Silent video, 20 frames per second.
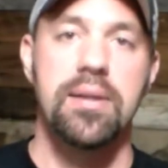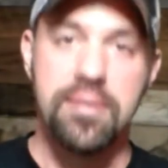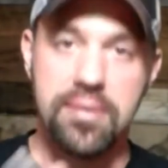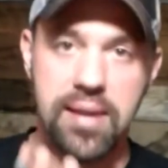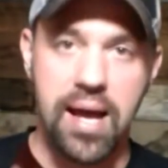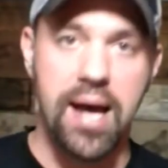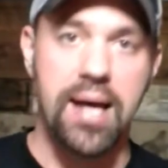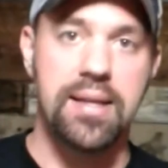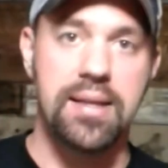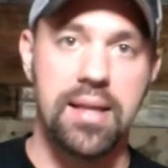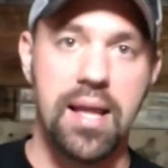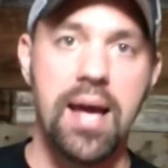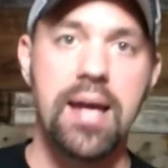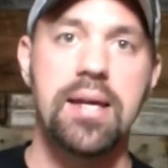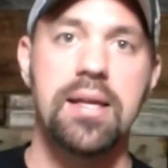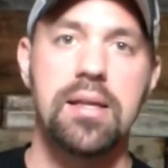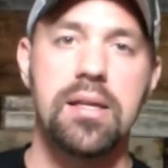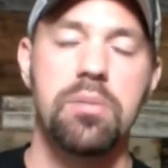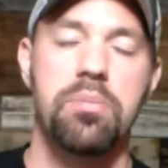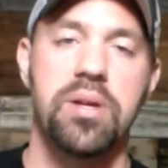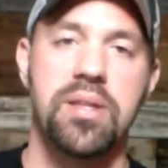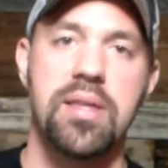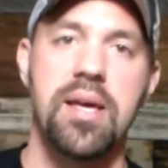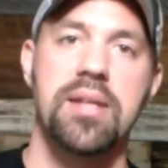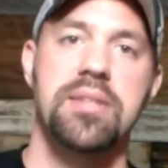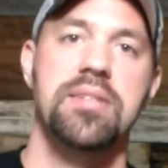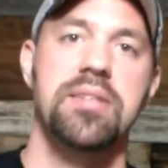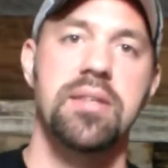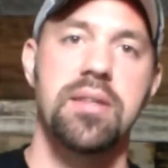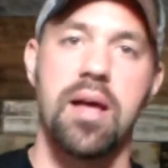Not likely, but
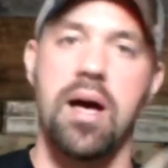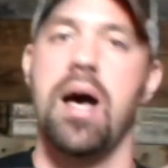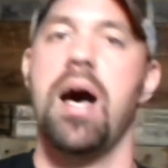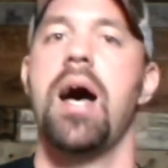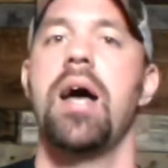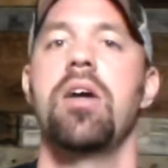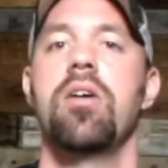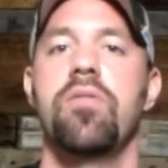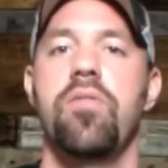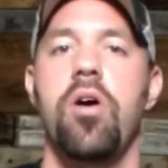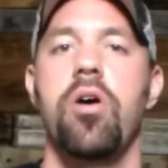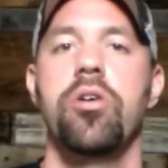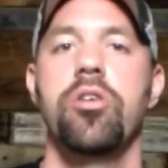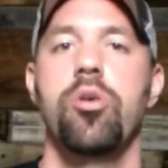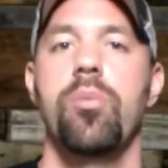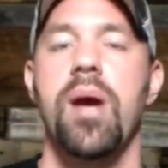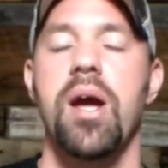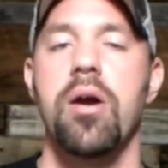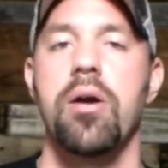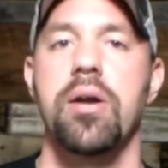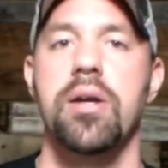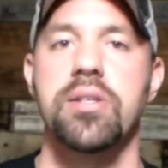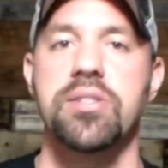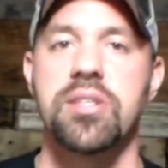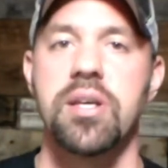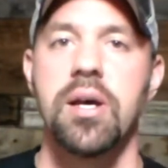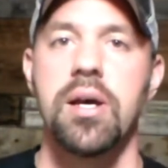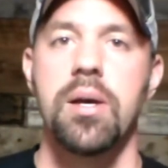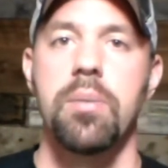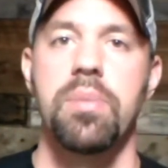that's in the higher volume
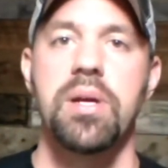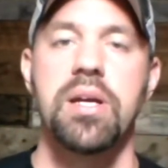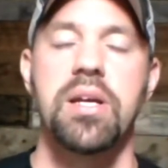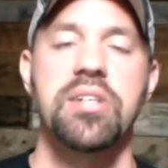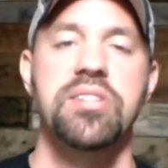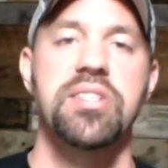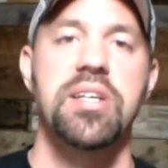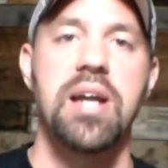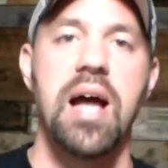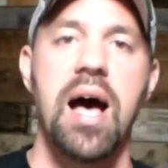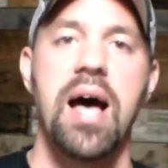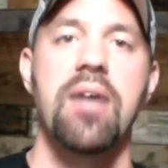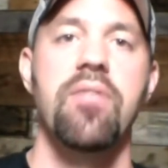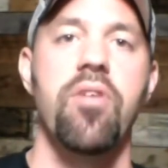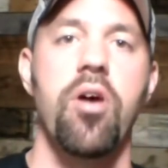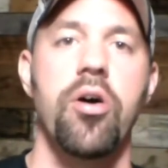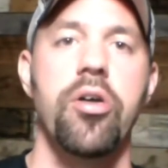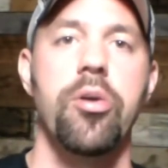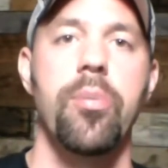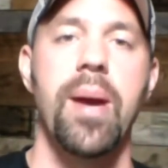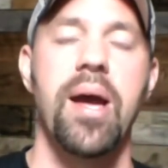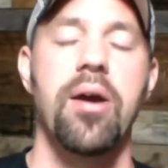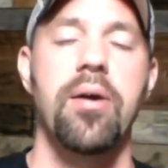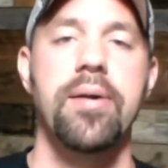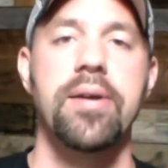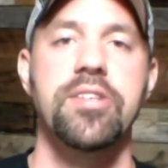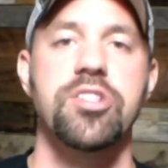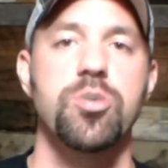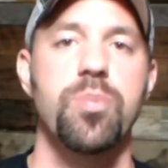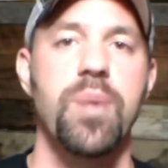areas. Because in high volume
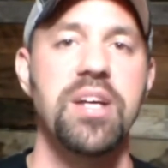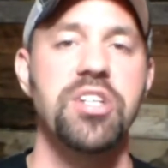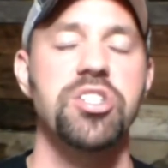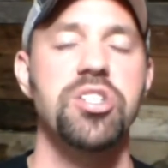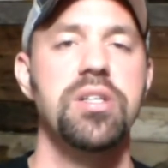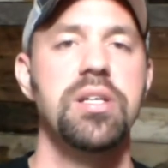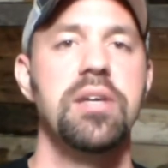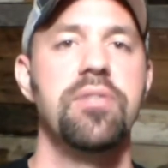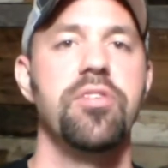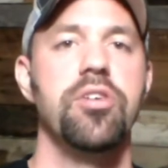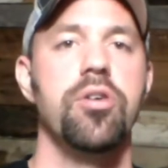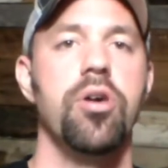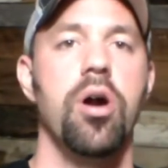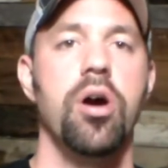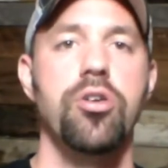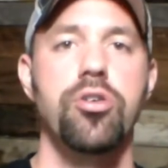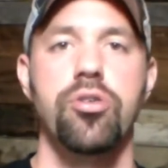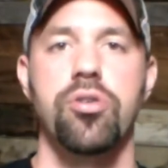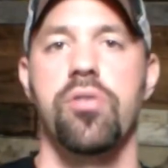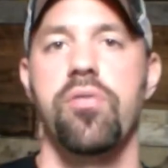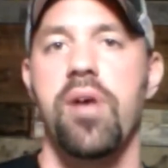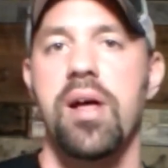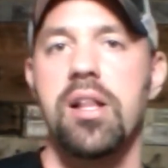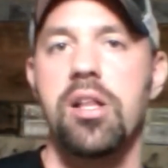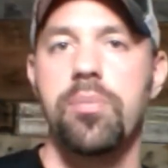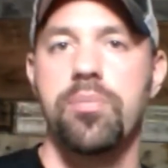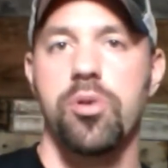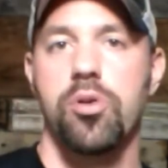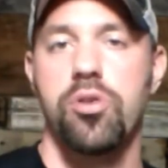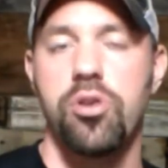areas, especially if you're
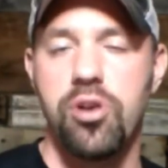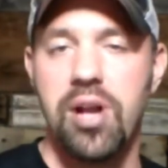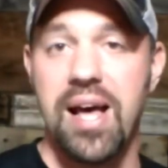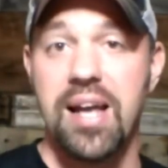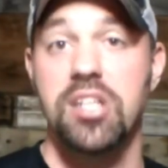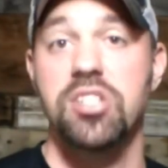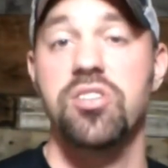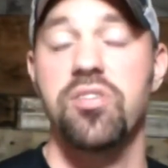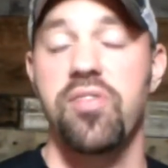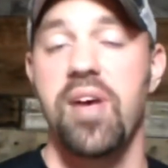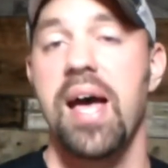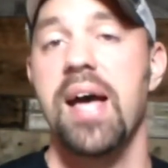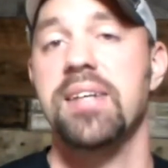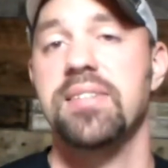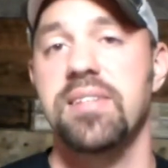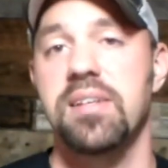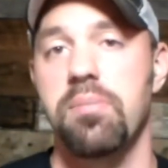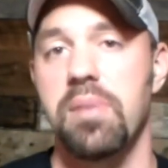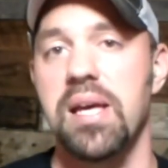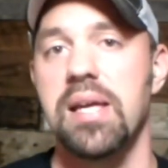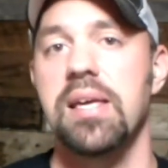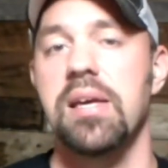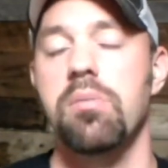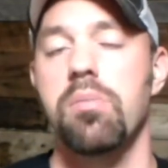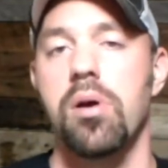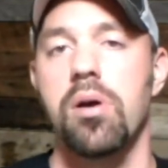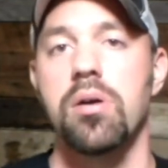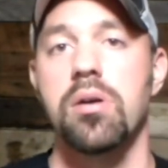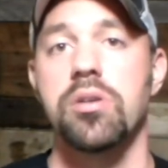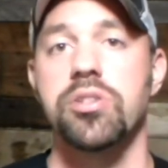underdeveloped or you're not as fast at making
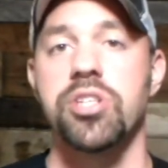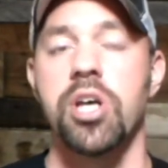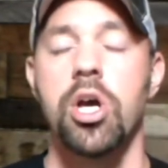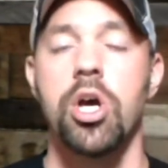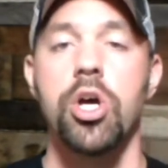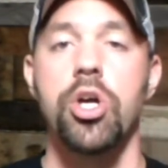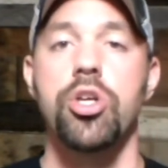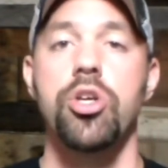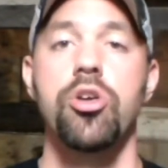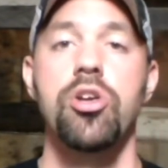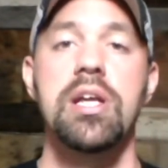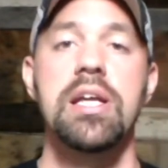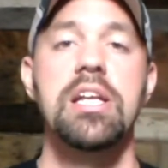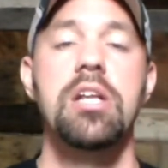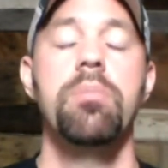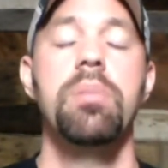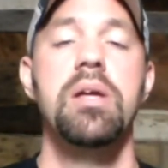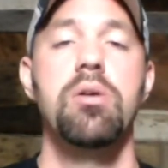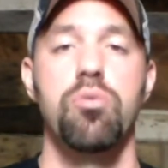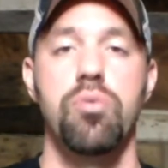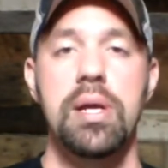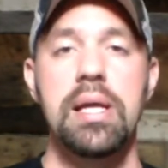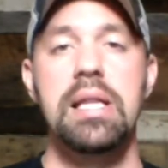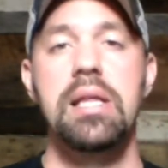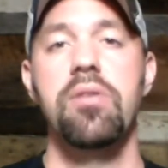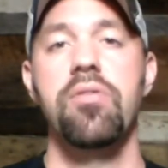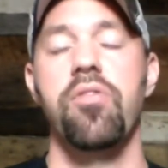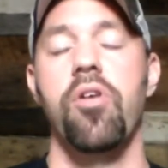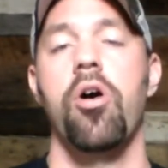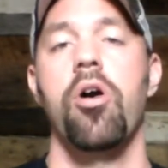burgers, you need to be really
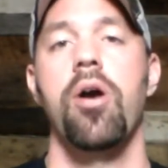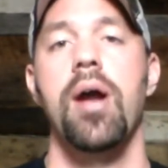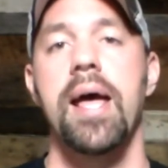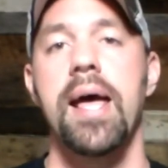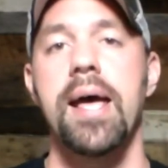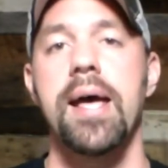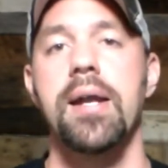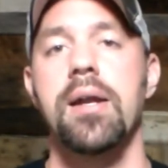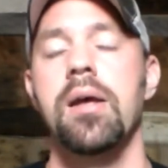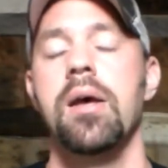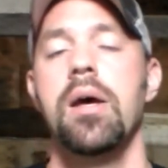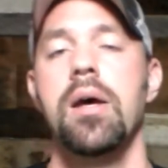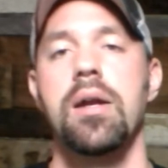far ahead.